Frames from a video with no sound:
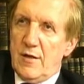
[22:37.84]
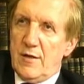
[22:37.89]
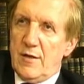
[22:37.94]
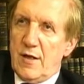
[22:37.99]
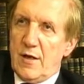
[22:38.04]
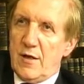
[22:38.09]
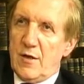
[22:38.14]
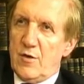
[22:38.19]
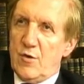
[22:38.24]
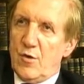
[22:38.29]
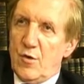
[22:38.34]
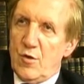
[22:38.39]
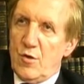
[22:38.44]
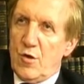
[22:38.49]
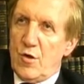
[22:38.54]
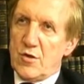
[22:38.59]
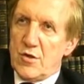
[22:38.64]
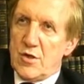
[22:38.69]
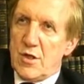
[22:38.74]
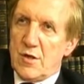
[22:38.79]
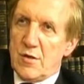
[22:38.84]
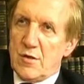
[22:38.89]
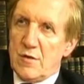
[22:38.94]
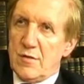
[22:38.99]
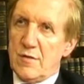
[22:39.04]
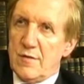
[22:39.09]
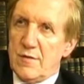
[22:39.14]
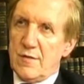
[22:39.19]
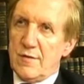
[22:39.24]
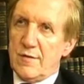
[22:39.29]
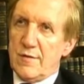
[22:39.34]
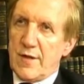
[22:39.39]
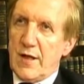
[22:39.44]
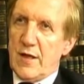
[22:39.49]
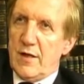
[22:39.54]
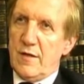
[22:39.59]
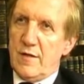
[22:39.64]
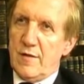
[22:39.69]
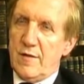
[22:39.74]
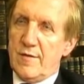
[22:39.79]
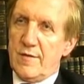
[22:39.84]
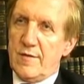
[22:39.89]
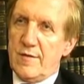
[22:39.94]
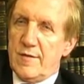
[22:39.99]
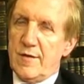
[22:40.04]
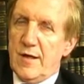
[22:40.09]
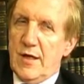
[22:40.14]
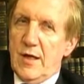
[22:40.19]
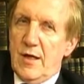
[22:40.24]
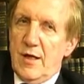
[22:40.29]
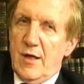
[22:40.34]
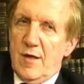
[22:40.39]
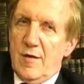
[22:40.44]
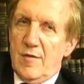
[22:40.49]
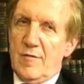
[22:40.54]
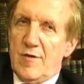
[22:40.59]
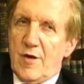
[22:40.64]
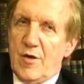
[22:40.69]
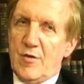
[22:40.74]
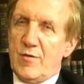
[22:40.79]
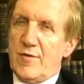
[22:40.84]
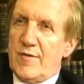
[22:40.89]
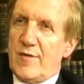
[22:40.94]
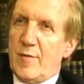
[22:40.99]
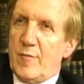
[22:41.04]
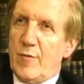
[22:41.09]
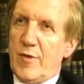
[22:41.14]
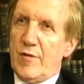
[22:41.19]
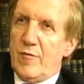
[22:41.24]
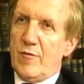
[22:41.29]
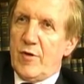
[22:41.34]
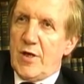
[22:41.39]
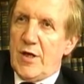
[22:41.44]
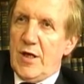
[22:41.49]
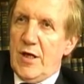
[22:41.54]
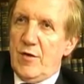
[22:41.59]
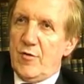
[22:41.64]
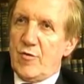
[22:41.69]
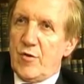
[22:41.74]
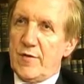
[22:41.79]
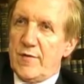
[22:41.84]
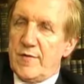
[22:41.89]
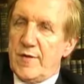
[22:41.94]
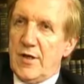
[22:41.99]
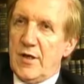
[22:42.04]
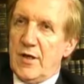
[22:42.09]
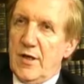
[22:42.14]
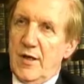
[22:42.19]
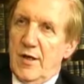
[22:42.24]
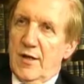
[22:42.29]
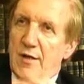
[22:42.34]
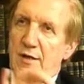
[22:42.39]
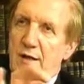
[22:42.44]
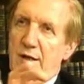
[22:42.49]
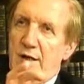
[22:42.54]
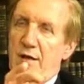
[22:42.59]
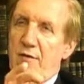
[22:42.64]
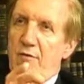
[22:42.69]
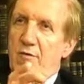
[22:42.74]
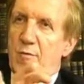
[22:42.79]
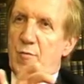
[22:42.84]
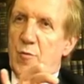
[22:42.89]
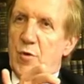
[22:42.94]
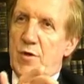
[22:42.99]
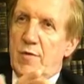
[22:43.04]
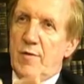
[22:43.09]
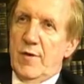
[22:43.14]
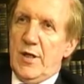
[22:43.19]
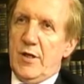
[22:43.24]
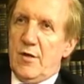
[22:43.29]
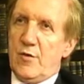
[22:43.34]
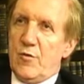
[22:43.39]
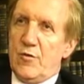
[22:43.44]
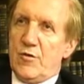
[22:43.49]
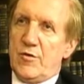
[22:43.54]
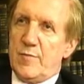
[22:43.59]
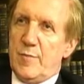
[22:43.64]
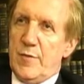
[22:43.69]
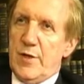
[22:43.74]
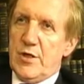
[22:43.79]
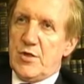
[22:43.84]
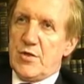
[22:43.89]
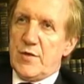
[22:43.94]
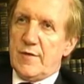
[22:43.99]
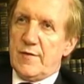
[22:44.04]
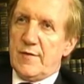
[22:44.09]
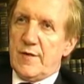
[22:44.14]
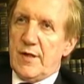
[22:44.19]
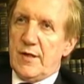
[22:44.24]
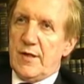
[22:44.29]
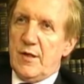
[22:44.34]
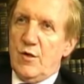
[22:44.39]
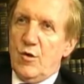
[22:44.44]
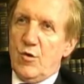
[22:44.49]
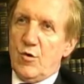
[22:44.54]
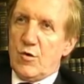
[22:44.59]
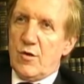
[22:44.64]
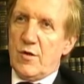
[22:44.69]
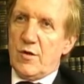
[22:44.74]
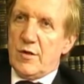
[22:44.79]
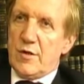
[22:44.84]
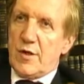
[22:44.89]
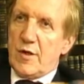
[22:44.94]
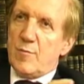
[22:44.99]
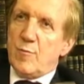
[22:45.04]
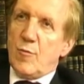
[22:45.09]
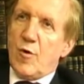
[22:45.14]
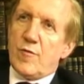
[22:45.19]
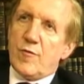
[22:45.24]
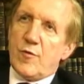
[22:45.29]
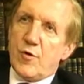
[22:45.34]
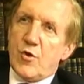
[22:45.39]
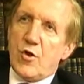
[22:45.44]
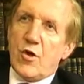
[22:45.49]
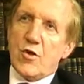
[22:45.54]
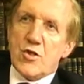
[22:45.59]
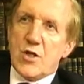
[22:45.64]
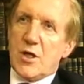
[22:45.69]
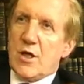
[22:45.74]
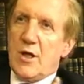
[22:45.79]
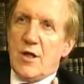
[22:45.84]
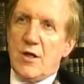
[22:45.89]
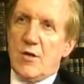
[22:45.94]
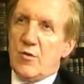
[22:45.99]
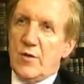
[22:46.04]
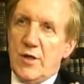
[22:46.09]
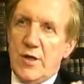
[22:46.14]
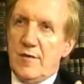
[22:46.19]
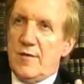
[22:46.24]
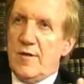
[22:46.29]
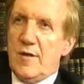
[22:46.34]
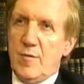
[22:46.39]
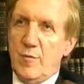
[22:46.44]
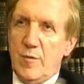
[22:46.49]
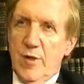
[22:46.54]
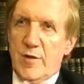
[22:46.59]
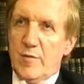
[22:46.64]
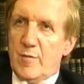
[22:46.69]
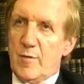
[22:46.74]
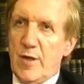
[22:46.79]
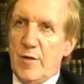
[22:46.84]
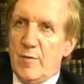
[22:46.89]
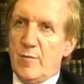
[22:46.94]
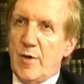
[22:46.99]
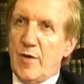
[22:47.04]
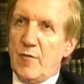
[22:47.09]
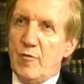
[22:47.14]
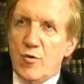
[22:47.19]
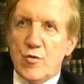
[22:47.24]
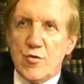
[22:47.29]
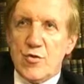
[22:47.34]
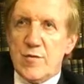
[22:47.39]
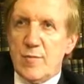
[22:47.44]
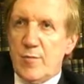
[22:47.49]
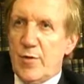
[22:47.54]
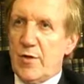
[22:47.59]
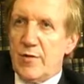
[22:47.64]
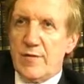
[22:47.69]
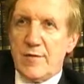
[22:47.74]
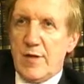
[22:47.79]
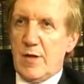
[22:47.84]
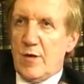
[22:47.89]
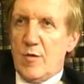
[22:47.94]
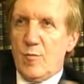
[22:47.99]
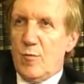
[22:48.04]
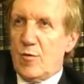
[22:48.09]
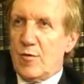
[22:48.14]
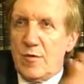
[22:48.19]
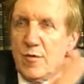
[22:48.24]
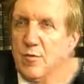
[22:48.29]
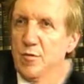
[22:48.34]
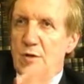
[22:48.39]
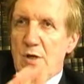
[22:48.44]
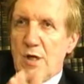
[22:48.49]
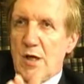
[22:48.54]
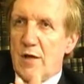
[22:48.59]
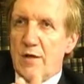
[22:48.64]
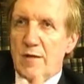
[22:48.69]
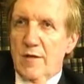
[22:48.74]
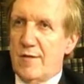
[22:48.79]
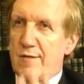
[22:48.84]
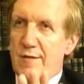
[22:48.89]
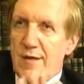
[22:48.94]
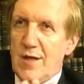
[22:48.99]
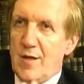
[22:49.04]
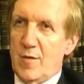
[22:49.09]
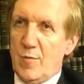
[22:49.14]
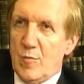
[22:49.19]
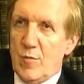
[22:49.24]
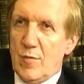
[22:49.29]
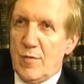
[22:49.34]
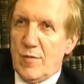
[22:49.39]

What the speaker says: technological scientists found something very interesting, that even between two species that morphologically could easily be explained by evolution because they almost look like the same,